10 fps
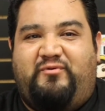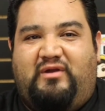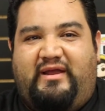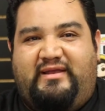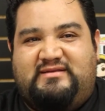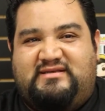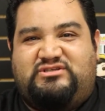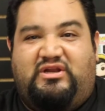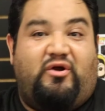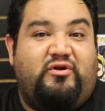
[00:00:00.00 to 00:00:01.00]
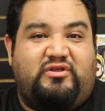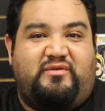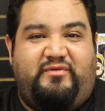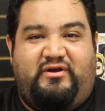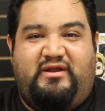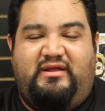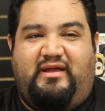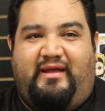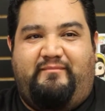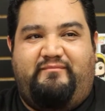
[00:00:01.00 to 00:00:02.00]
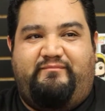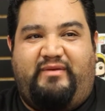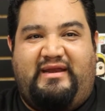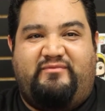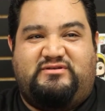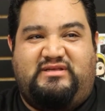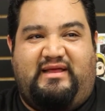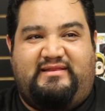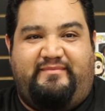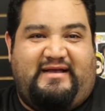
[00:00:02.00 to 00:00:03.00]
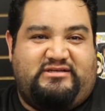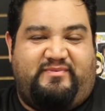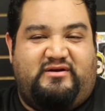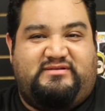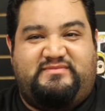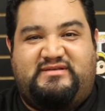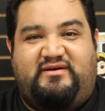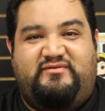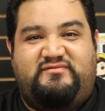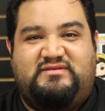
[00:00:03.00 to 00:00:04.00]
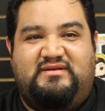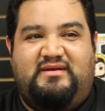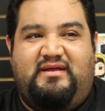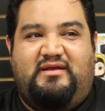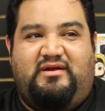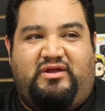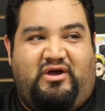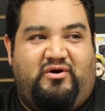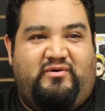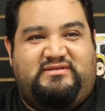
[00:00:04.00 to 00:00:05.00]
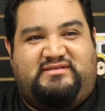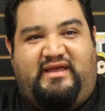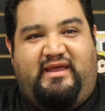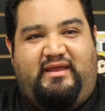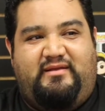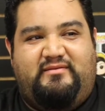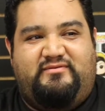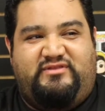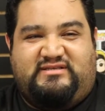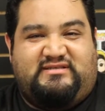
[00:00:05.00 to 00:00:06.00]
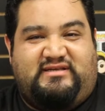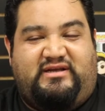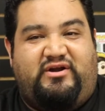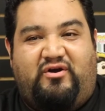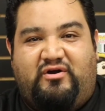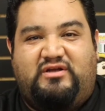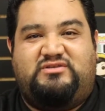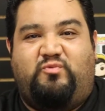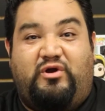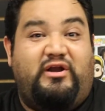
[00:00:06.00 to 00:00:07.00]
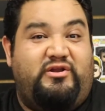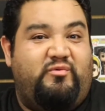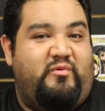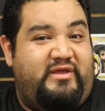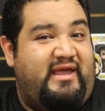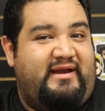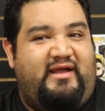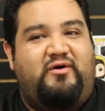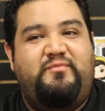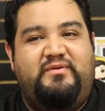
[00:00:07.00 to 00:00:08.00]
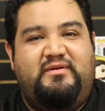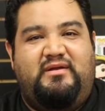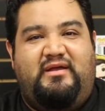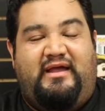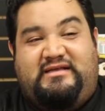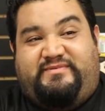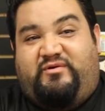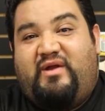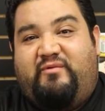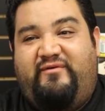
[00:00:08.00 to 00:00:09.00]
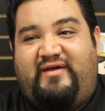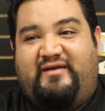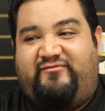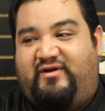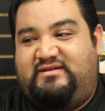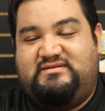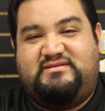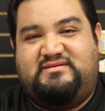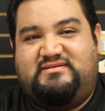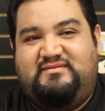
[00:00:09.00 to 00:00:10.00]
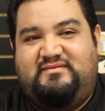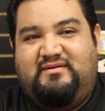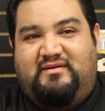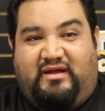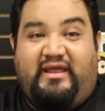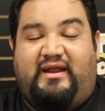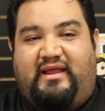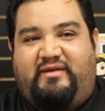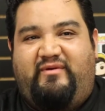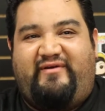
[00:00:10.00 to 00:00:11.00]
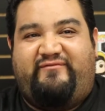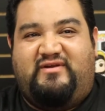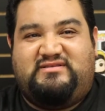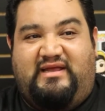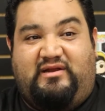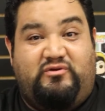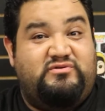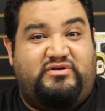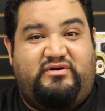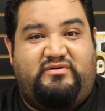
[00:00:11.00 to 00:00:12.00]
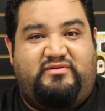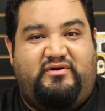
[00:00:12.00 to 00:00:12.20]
like essentially hurt the community, and being able to see like the Magic players themselves go and say, this isn't going to hurt us, we're going to do what we can to help, has been great. We've had friends, again, like we've had friends like lose their